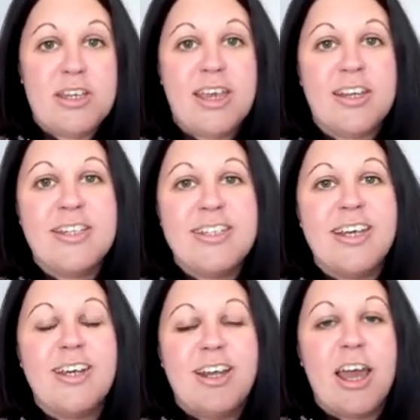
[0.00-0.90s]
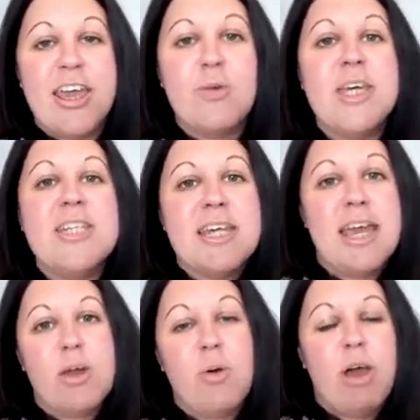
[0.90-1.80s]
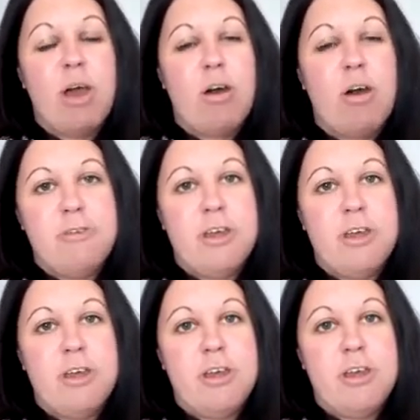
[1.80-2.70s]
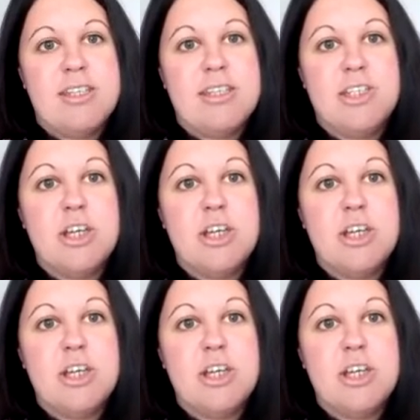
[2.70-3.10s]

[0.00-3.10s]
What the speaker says: and like we say quite often is,